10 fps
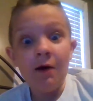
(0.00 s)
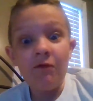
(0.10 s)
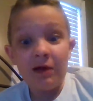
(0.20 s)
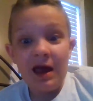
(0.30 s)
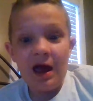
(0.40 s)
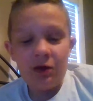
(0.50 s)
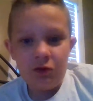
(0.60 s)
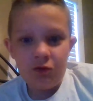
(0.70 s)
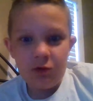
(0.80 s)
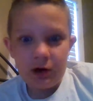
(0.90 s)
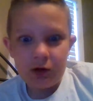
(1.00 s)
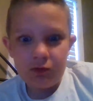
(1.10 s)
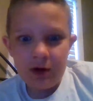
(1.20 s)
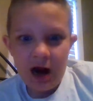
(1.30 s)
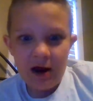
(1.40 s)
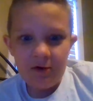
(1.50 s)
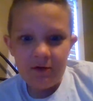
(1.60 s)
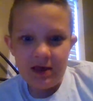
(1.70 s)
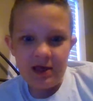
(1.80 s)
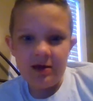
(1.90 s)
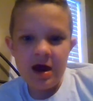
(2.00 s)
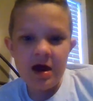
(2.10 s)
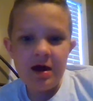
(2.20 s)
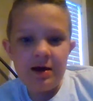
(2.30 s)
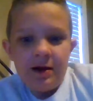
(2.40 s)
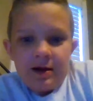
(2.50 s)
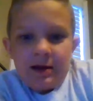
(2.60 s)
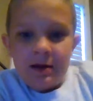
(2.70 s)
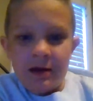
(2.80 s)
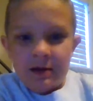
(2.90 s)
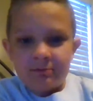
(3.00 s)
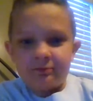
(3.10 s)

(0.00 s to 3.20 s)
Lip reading: The cats were growling. And